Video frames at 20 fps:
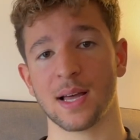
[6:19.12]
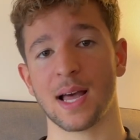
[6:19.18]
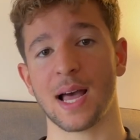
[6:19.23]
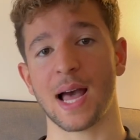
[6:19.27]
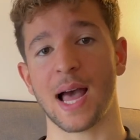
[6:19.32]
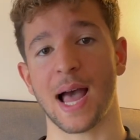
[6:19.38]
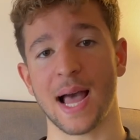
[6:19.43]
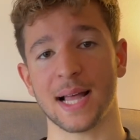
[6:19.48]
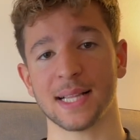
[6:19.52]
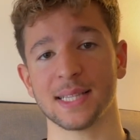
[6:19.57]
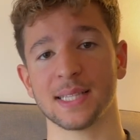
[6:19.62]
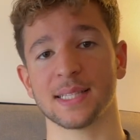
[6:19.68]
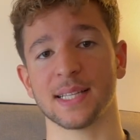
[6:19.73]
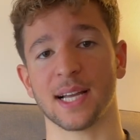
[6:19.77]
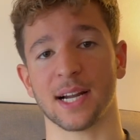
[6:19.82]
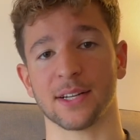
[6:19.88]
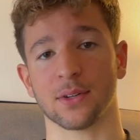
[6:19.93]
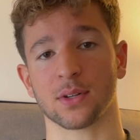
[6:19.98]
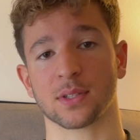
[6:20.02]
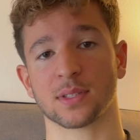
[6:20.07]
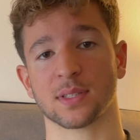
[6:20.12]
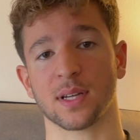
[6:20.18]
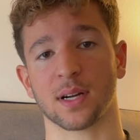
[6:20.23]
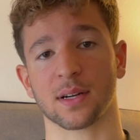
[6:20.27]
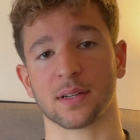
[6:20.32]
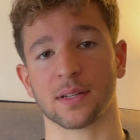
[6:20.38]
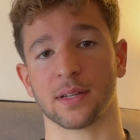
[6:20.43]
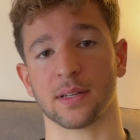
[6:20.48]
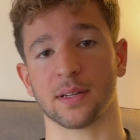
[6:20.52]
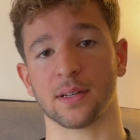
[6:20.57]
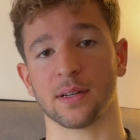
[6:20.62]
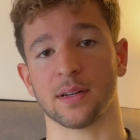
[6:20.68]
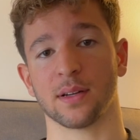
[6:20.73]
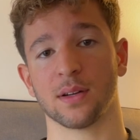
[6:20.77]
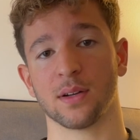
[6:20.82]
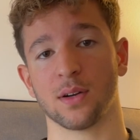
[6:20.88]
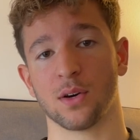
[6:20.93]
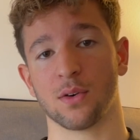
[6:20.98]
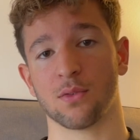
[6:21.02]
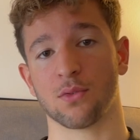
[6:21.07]
and they are dockstarting
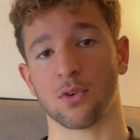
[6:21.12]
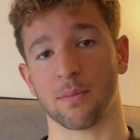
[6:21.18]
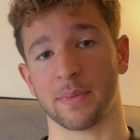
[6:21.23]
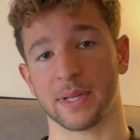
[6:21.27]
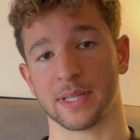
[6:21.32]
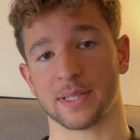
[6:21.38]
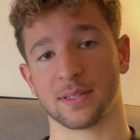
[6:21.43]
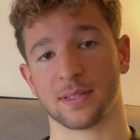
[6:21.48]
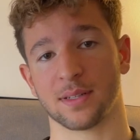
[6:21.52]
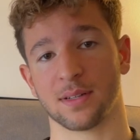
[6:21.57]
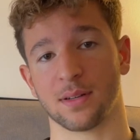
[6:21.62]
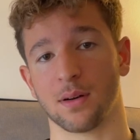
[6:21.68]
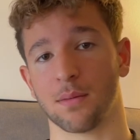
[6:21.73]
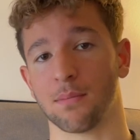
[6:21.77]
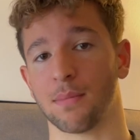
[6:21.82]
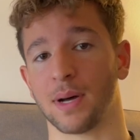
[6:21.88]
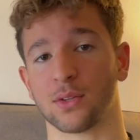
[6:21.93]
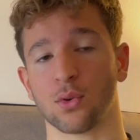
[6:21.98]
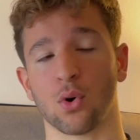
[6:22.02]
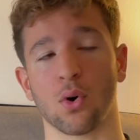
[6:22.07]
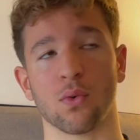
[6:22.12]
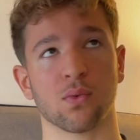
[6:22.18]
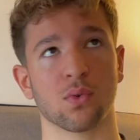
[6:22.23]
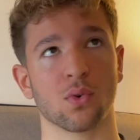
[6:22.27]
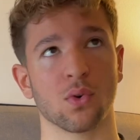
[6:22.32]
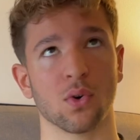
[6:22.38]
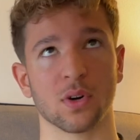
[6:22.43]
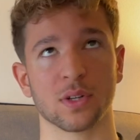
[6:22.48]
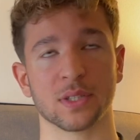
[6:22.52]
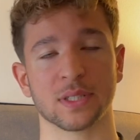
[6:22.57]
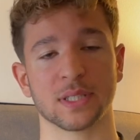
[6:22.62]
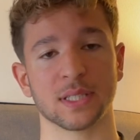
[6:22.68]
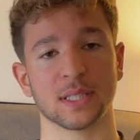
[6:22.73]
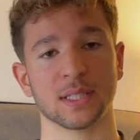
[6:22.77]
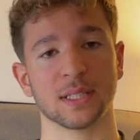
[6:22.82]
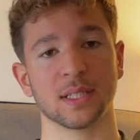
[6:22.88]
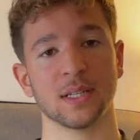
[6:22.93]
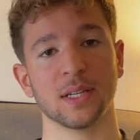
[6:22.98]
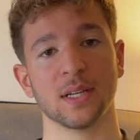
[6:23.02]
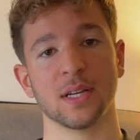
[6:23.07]
from it. But of course,
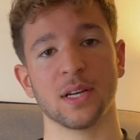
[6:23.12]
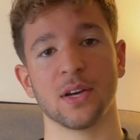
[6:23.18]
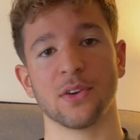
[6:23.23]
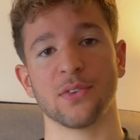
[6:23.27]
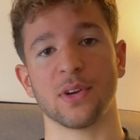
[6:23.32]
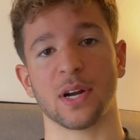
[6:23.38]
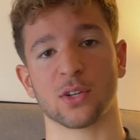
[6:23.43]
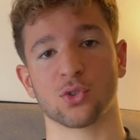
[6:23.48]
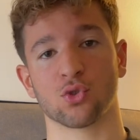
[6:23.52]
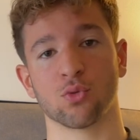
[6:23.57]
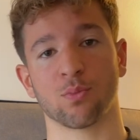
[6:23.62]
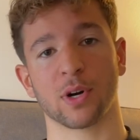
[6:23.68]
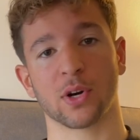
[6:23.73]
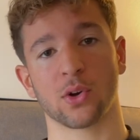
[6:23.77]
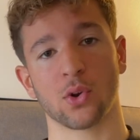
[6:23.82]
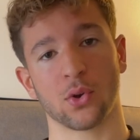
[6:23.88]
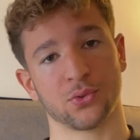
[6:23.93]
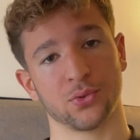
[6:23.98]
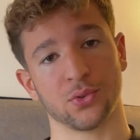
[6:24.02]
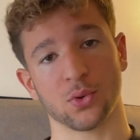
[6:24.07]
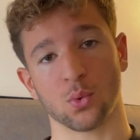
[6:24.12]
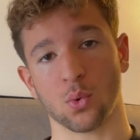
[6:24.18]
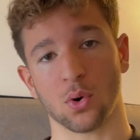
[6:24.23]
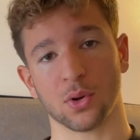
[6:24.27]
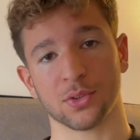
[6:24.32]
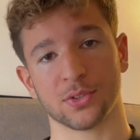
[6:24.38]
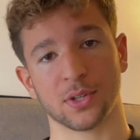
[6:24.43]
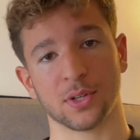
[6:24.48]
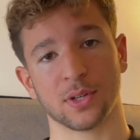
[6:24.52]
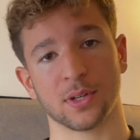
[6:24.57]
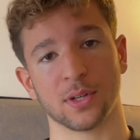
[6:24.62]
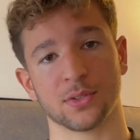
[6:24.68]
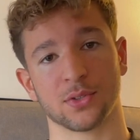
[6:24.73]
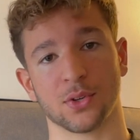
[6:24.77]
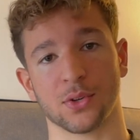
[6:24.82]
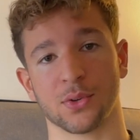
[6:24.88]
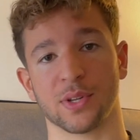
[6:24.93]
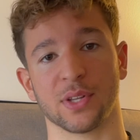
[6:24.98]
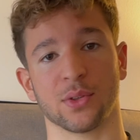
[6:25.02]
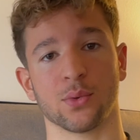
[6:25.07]
you are super close to the water, so
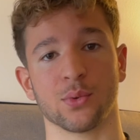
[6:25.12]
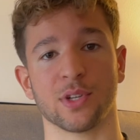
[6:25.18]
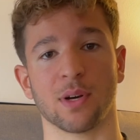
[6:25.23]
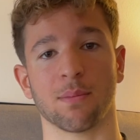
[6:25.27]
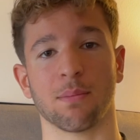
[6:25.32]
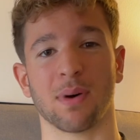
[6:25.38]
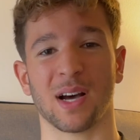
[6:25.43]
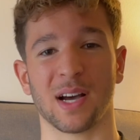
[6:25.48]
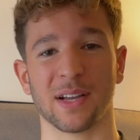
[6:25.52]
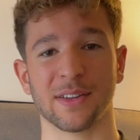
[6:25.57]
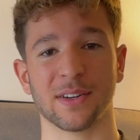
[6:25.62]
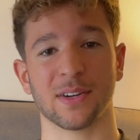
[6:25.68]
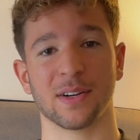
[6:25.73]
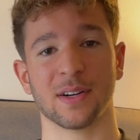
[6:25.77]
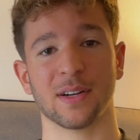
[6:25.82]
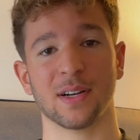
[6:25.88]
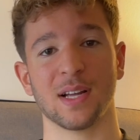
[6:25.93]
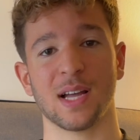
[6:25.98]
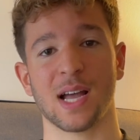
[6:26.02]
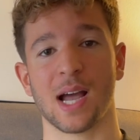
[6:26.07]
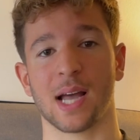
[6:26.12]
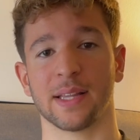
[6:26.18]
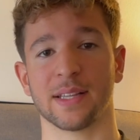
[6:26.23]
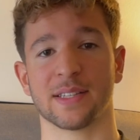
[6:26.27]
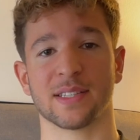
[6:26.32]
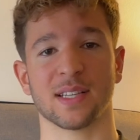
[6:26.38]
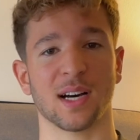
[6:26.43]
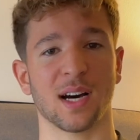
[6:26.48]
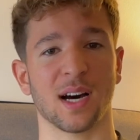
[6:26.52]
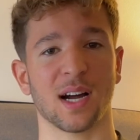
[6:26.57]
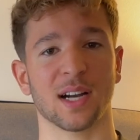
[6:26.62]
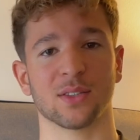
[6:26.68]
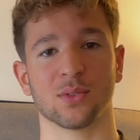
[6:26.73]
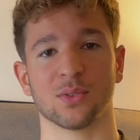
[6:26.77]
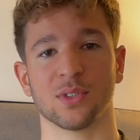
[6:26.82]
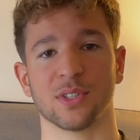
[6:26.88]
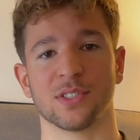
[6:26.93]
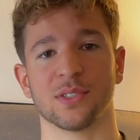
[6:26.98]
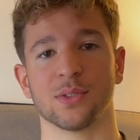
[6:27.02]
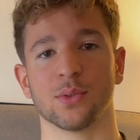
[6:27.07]
you need to jump higher, and it's hard
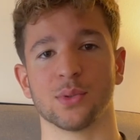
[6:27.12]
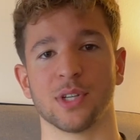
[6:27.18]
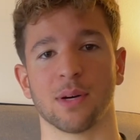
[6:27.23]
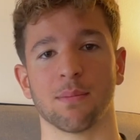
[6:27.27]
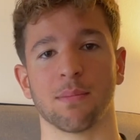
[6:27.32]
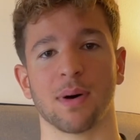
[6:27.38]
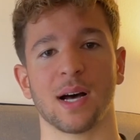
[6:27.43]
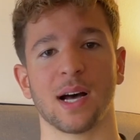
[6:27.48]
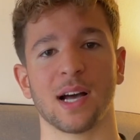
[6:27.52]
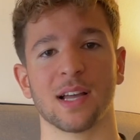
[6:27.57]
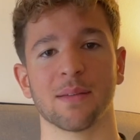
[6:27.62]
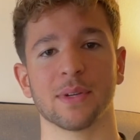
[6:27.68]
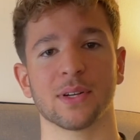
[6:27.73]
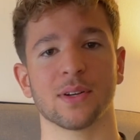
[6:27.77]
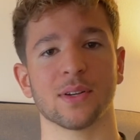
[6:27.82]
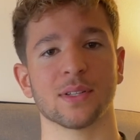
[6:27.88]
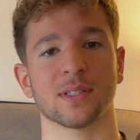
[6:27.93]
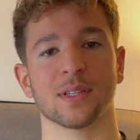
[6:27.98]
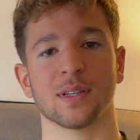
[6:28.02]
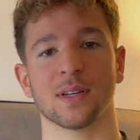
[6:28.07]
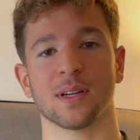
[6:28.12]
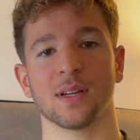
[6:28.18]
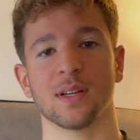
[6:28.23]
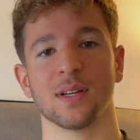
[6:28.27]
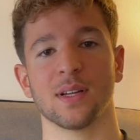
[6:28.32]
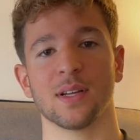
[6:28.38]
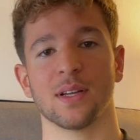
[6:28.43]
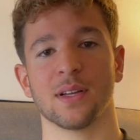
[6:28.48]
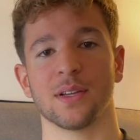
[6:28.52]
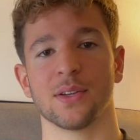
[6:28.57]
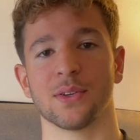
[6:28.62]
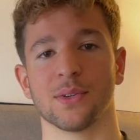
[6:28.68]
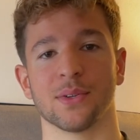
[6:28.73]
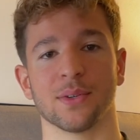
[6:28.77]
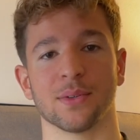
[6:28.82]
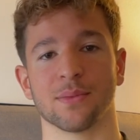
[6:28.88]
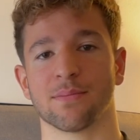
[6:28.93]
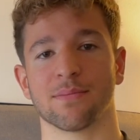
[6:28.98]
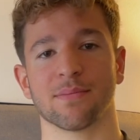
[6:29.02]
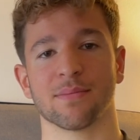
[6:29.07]
to jump high because
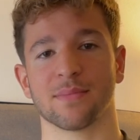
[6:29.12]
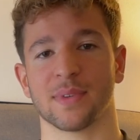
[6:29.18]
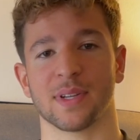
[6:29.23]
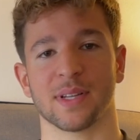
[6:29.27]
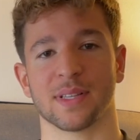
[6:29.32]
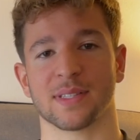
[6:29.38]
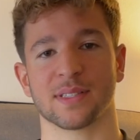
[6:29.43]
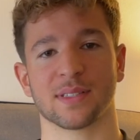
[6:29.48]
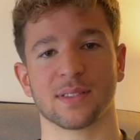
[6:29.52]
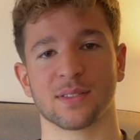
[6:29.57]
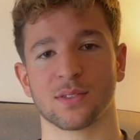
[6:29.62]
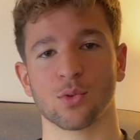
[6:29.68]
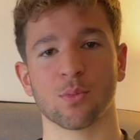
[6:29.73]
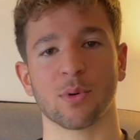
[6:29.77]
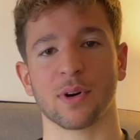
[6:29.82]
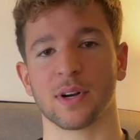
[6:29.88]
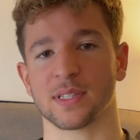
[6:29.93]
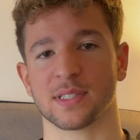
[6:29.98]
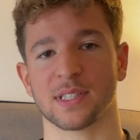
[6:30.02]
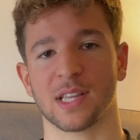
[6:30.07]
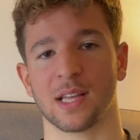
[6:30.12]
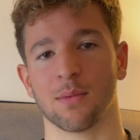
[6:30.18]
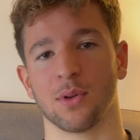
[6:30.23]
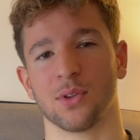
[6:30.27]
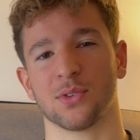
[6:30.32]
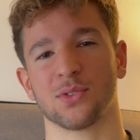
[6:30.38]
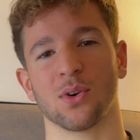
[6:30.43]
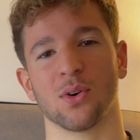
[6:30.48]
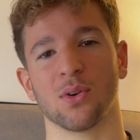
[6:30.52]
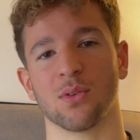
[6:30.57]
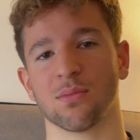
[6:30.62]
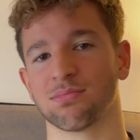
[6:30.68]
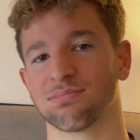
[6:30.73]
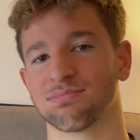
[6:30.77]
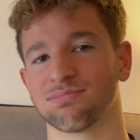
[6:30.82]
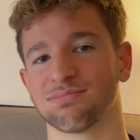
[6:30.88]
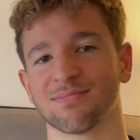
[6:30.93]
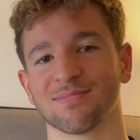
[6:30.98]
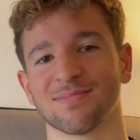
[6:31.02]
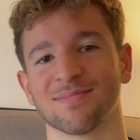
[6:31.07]
it's super unstable.
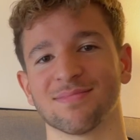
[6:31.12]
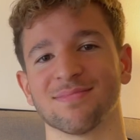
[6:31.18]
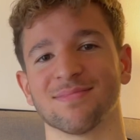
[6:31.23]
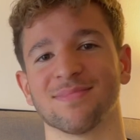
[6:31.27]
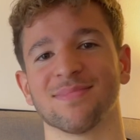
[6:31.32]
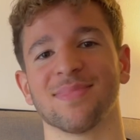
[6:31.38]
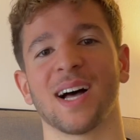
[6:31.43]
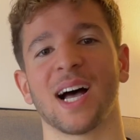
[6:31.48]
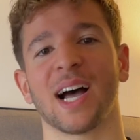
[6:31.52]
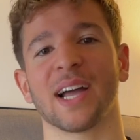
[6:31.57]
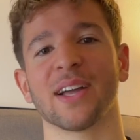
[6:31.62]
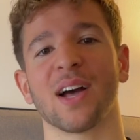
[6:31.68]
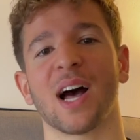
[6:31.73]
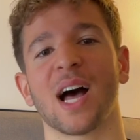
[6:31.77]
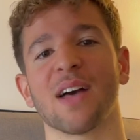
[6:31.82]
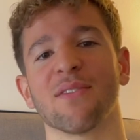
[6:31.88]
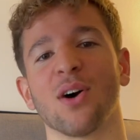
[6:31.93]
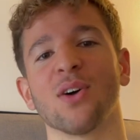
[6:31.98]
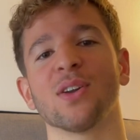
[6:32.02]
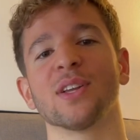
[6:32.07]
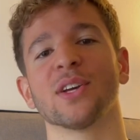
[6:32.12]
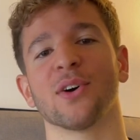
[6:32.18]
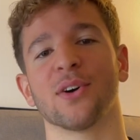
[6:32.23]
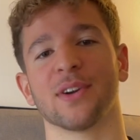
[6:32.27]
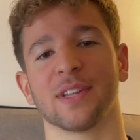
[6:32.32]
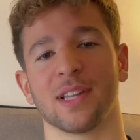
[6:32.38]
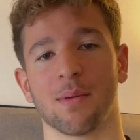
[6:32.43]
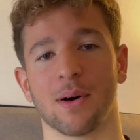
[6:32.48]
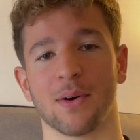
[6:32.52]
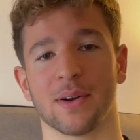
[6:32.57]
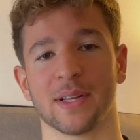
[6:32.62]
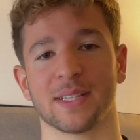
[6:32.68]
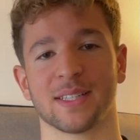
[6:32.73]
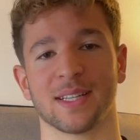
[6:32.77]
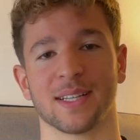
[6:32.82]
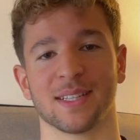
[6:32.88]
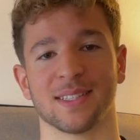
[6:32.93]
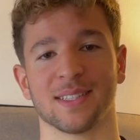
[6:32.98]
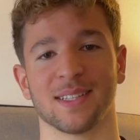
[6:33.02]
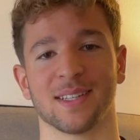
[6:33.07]
So I've only heard about it,
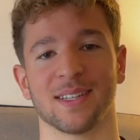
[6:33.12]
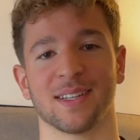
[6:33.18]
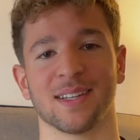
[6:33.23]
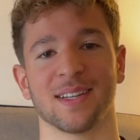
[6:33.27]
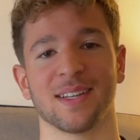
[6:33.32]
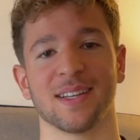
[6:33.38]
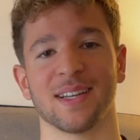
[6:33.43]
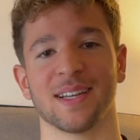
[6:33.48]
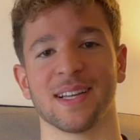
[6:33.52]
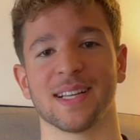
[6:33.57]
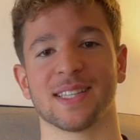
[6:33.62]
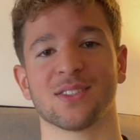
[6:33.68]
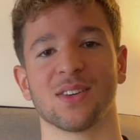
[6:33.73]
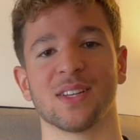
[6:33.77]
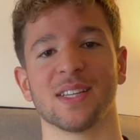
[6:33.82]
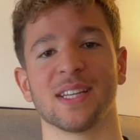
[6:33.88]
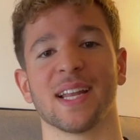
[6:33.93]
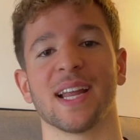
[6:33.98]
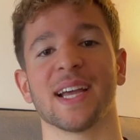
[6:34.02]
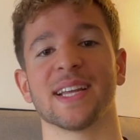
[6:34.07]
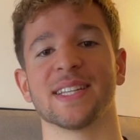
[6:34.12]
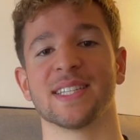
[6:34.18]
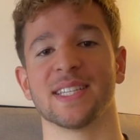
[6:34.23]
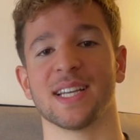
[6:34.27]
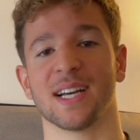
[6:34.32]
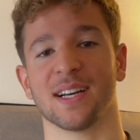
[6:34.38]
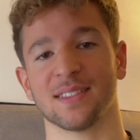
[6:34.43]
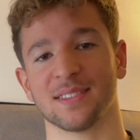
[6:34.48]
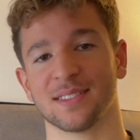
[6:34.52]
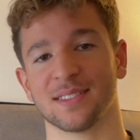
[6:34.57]
and it's only an idea.